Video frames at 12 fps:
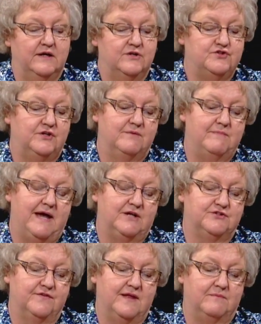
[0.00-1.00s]
She
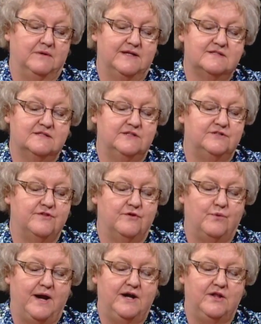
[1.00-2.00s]
imagined them listening to the
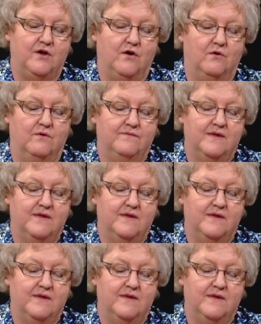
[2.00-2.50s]
radio